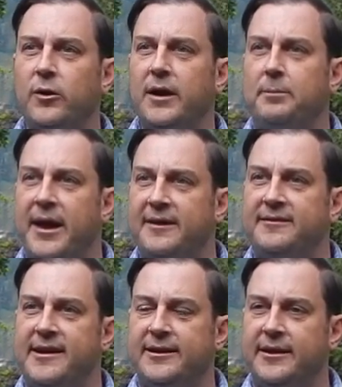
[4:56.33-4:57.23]
we're going to pass
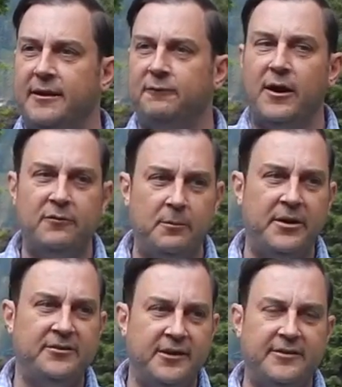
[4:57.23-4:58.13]
sick leave for every
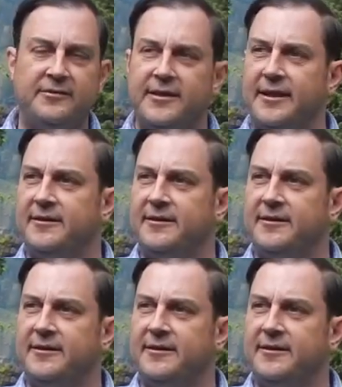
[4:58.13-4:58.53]
business inside